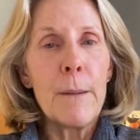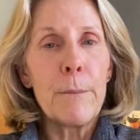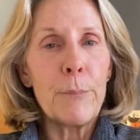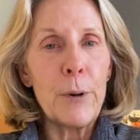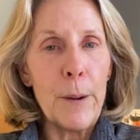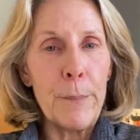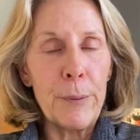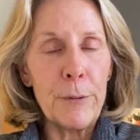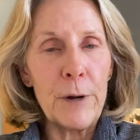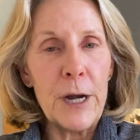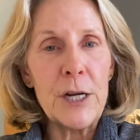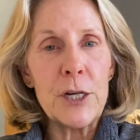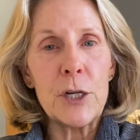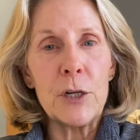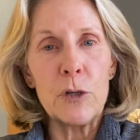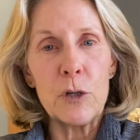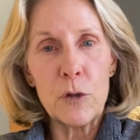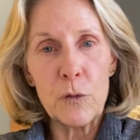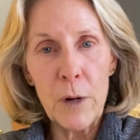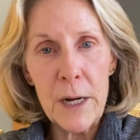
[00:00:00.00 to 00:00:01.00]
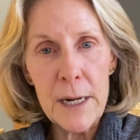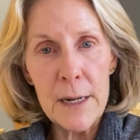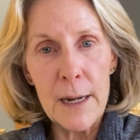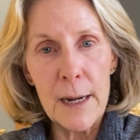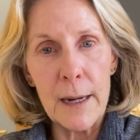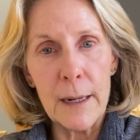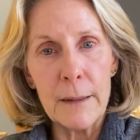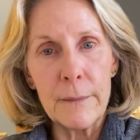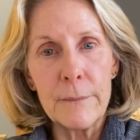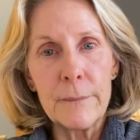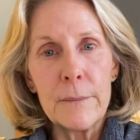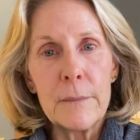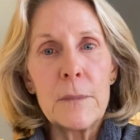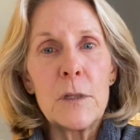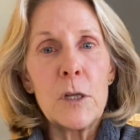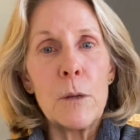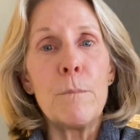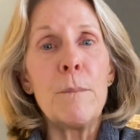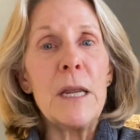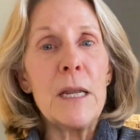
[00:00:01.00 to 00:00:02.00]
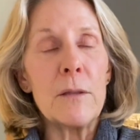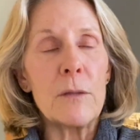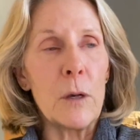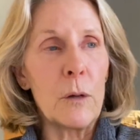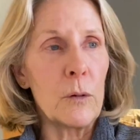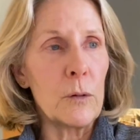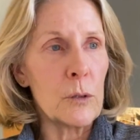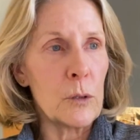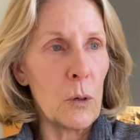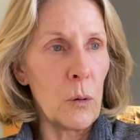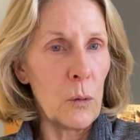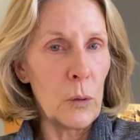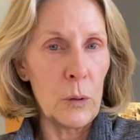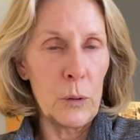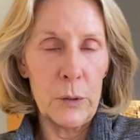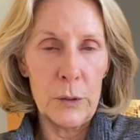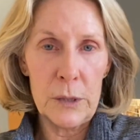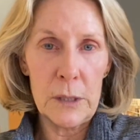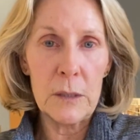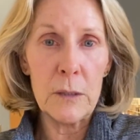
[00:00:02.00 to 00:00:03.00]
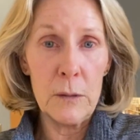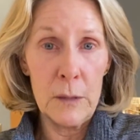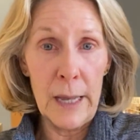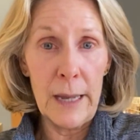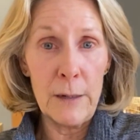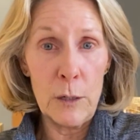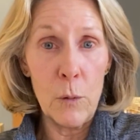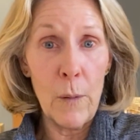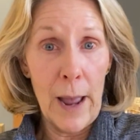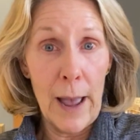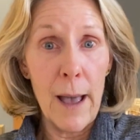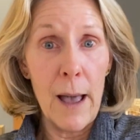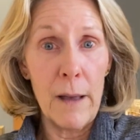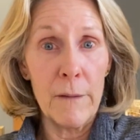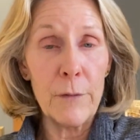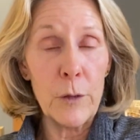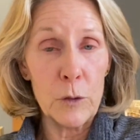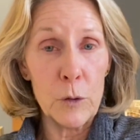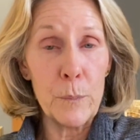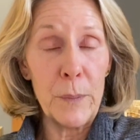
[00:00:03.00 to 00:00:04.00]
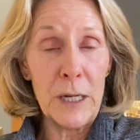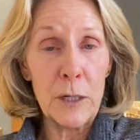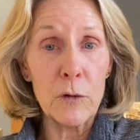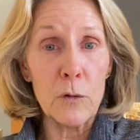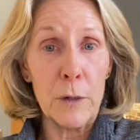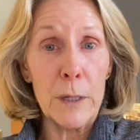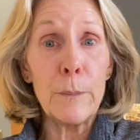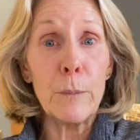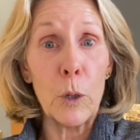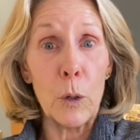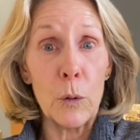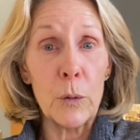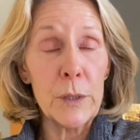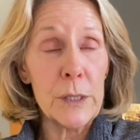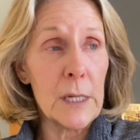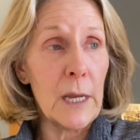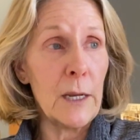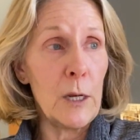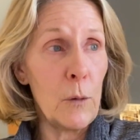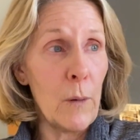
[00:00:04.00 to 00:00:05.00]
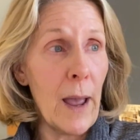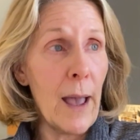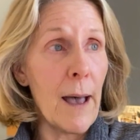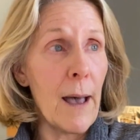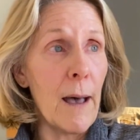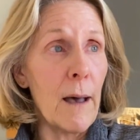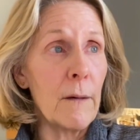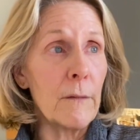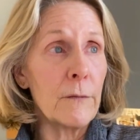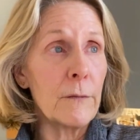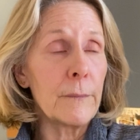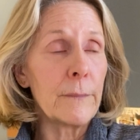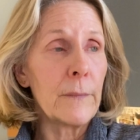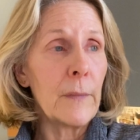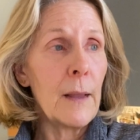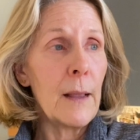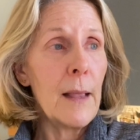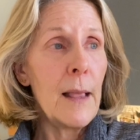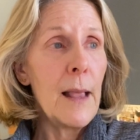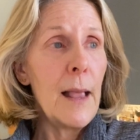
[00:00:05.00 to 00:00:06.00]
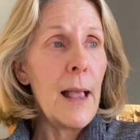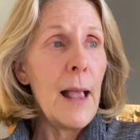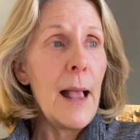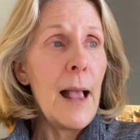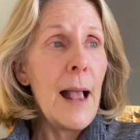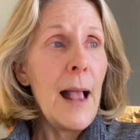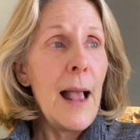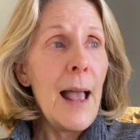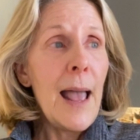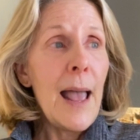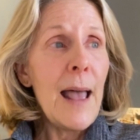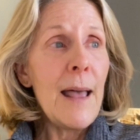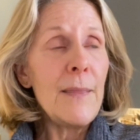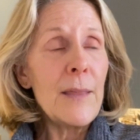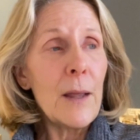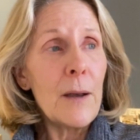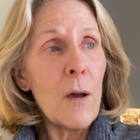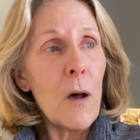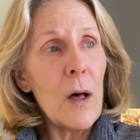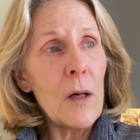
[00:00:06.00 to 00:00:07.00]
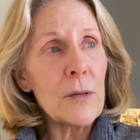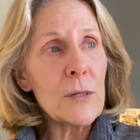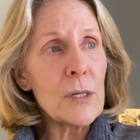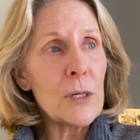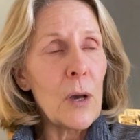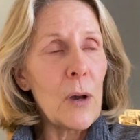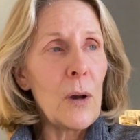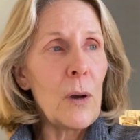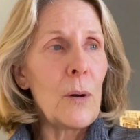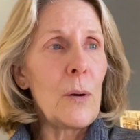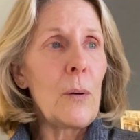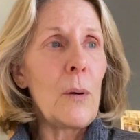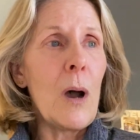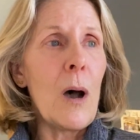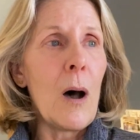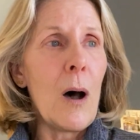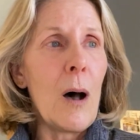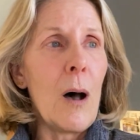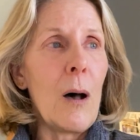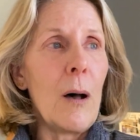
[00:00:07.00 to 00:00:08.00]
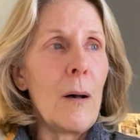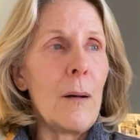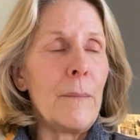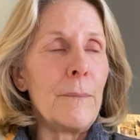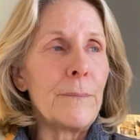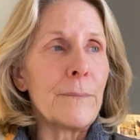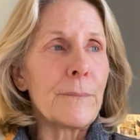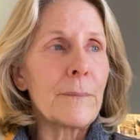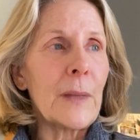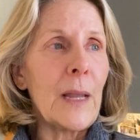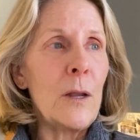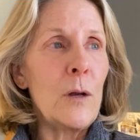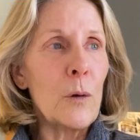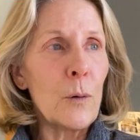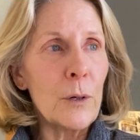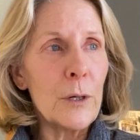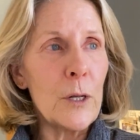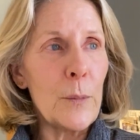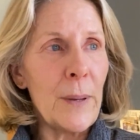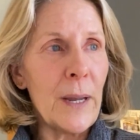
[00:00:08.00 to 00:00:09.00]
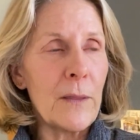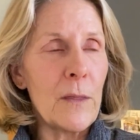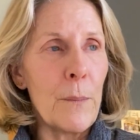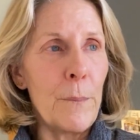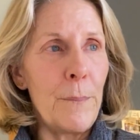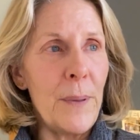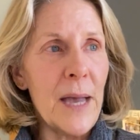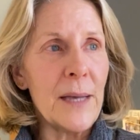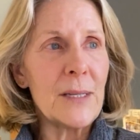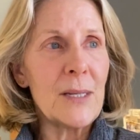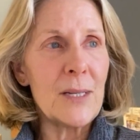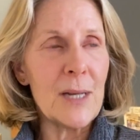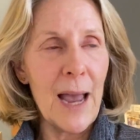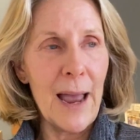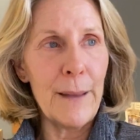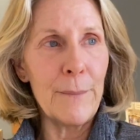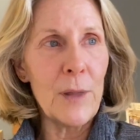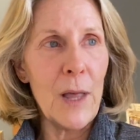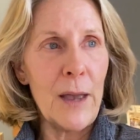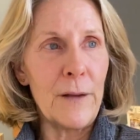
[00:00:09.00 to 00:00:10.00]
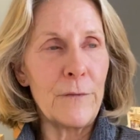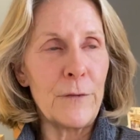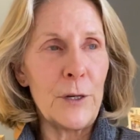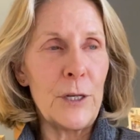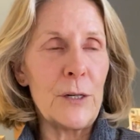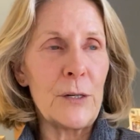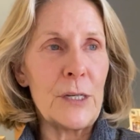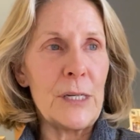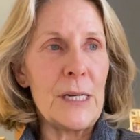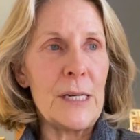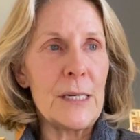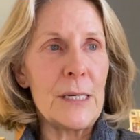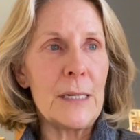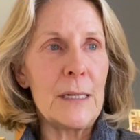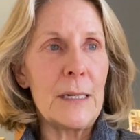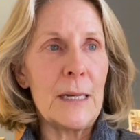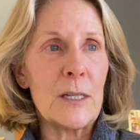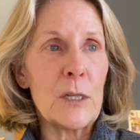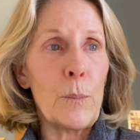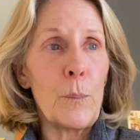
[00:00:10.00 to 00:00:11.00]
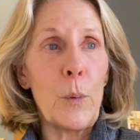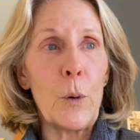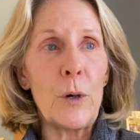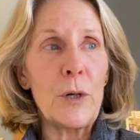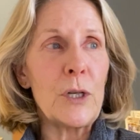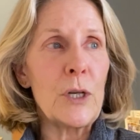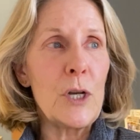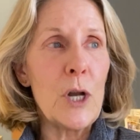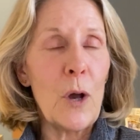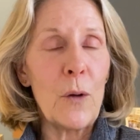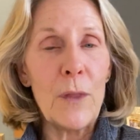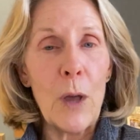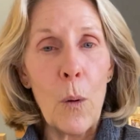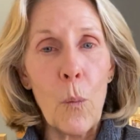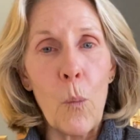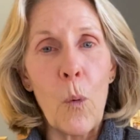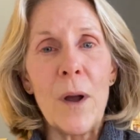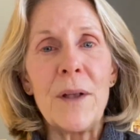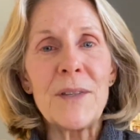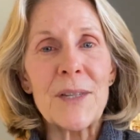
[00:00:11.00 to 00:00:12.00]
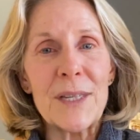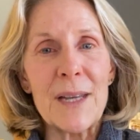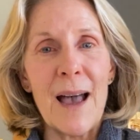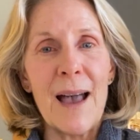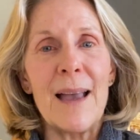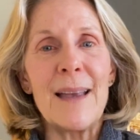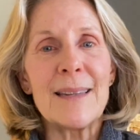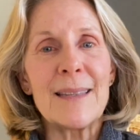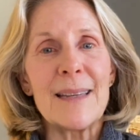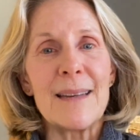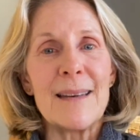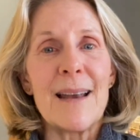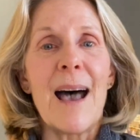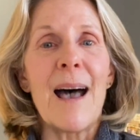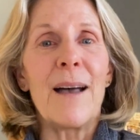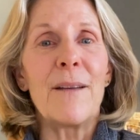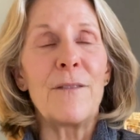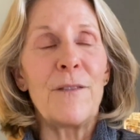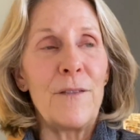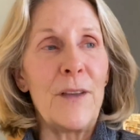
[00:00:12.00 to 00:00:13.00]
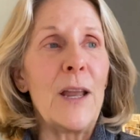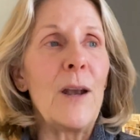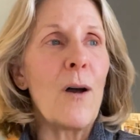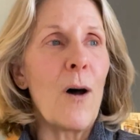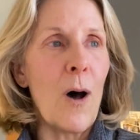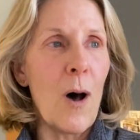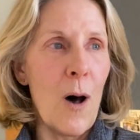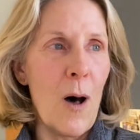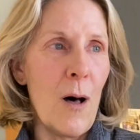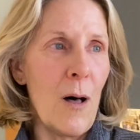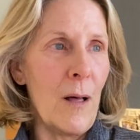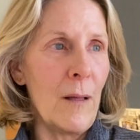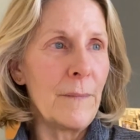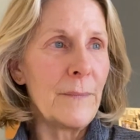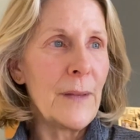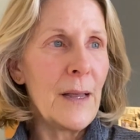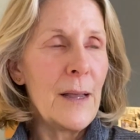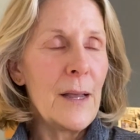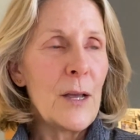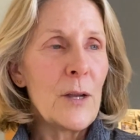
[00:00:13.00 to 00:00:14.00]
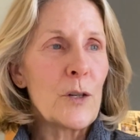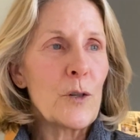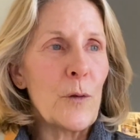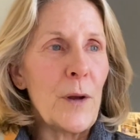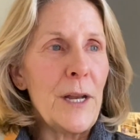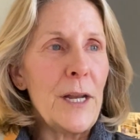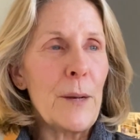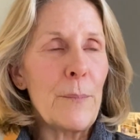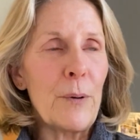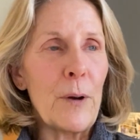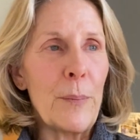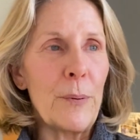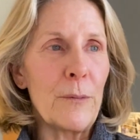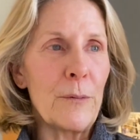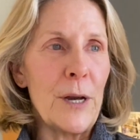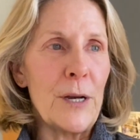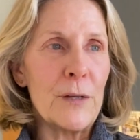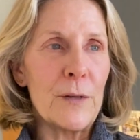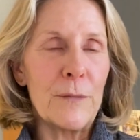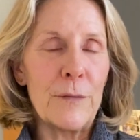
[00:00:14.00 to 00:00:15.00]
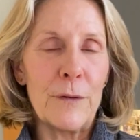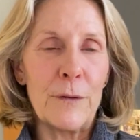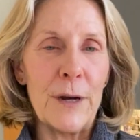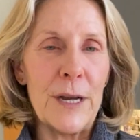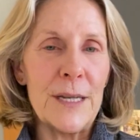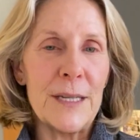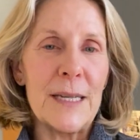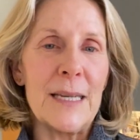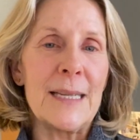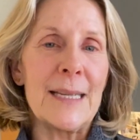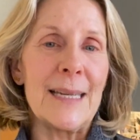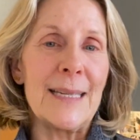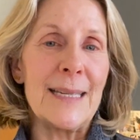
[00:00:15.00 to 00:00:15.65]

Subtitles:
preparation training to meet those goals that you have, those big dream goals that you have. And then also, in order to pick the best timeline for your season, it's important to know that one size did not fit all. Training and preparation for race is a